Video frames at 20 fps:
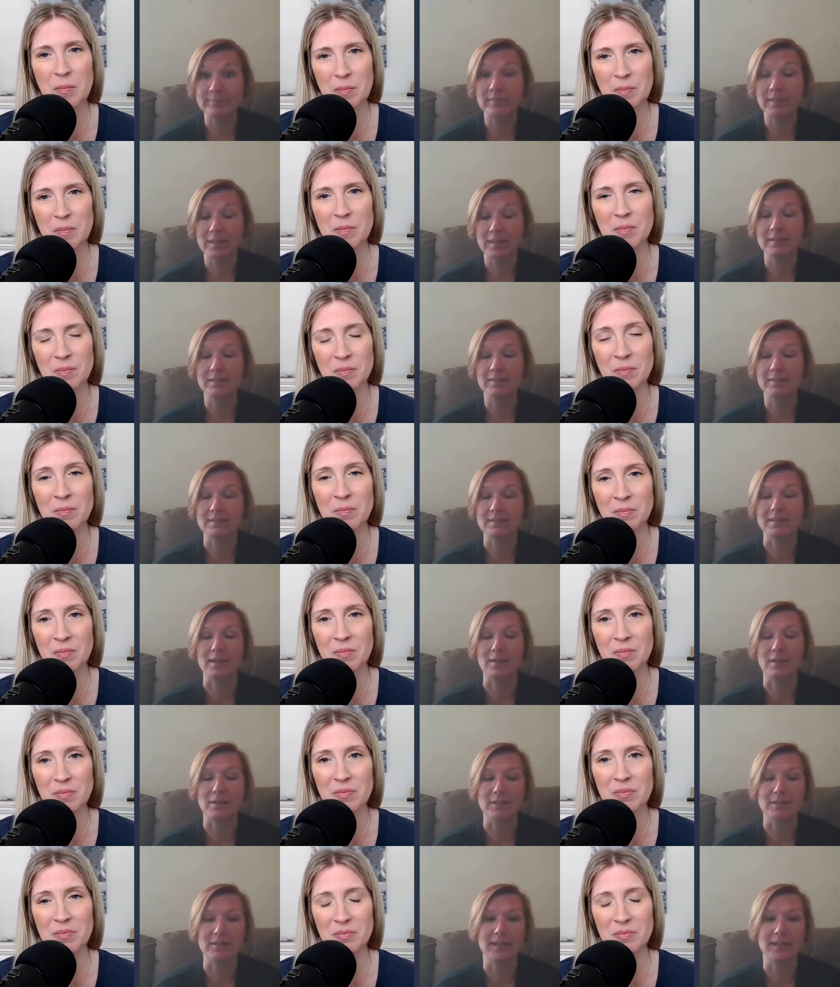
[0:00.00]
Speaker 1: Mm-hmm.
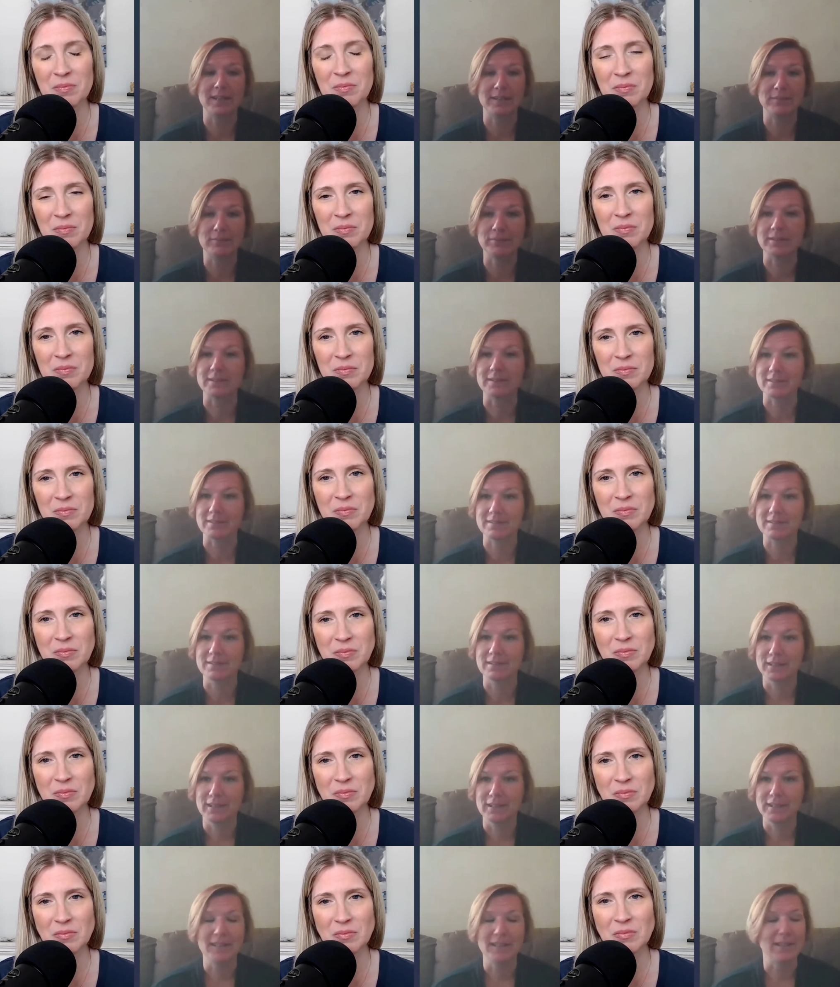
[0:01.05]
So it was,
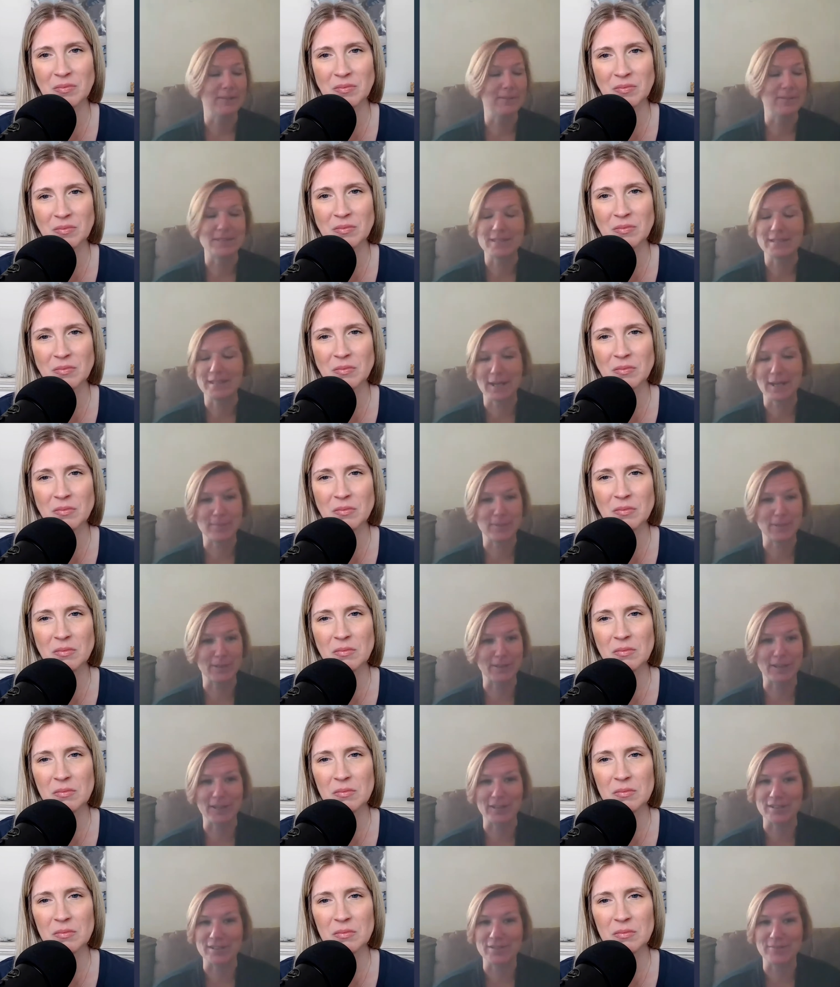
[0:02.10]
it was time to
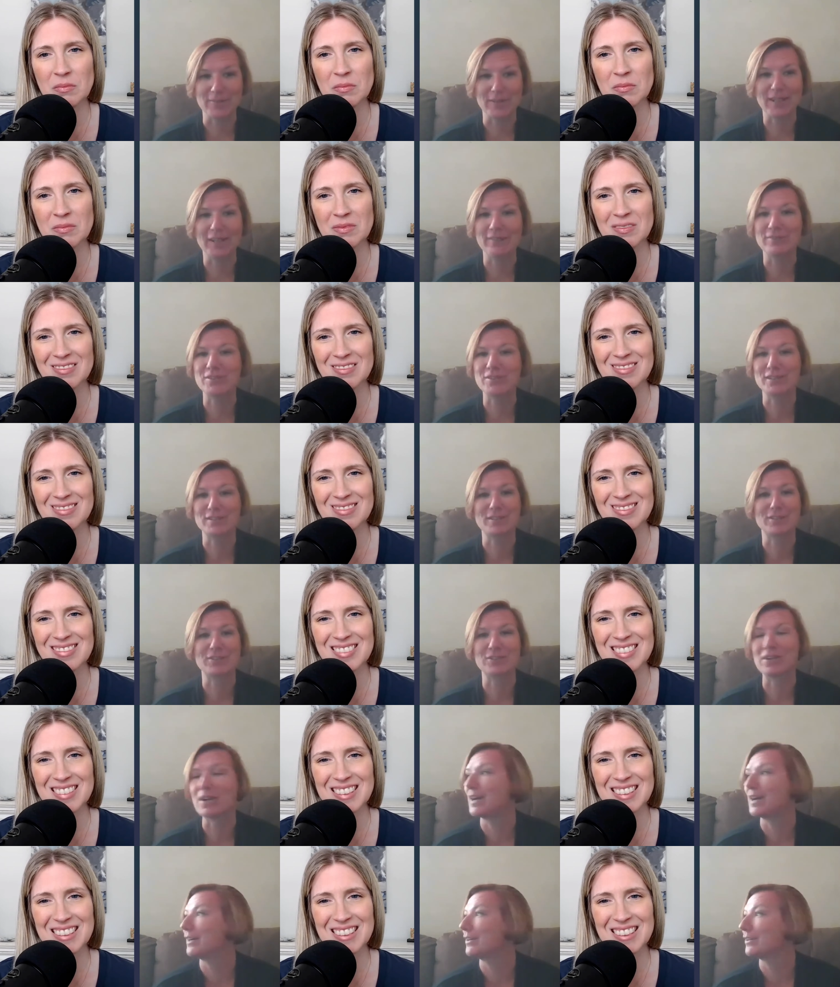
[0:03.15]
launch, and we have just
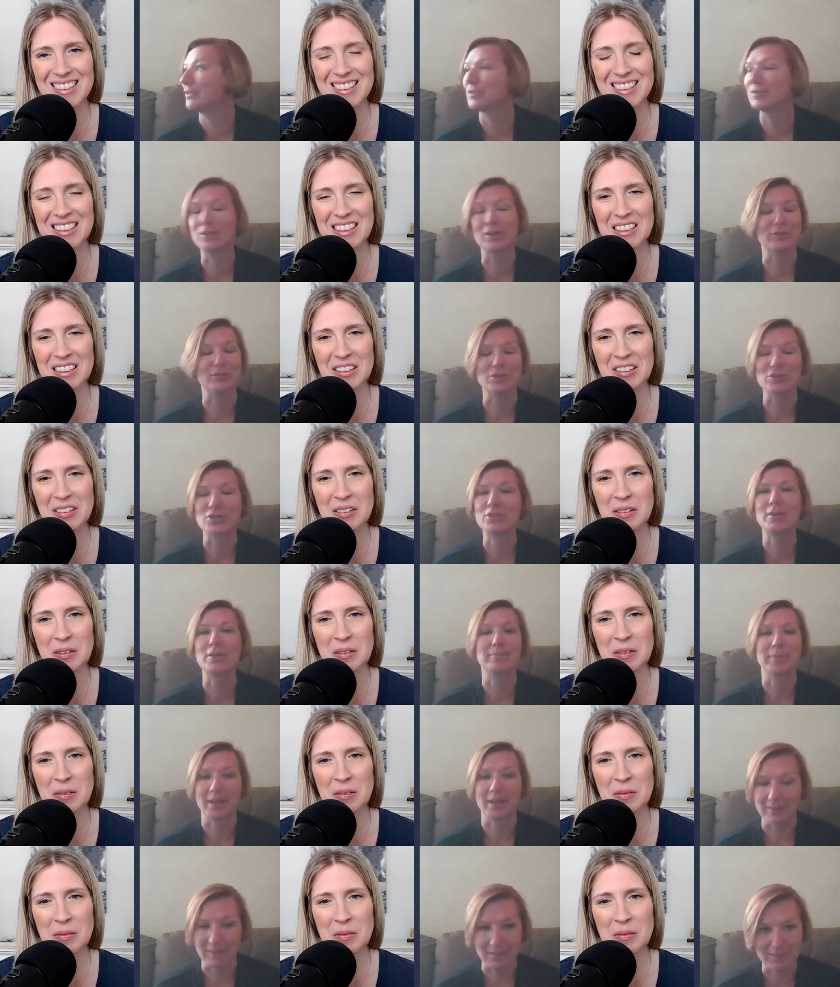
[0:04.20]
grown, grown
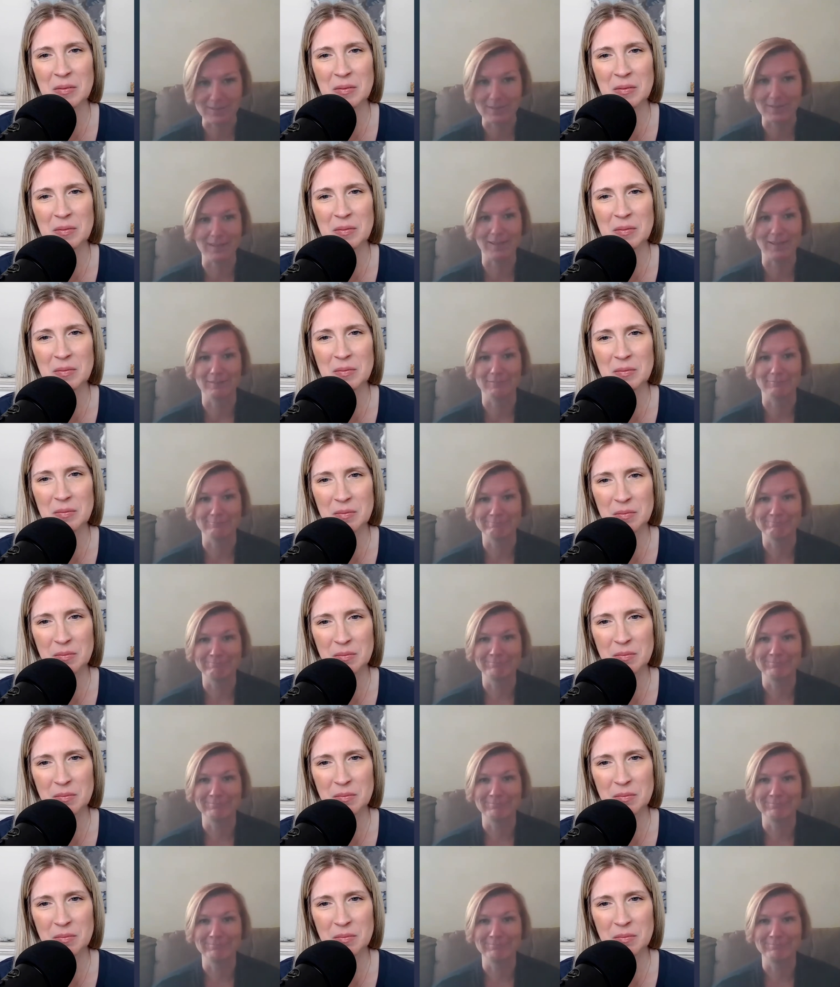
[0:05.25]
tremendously.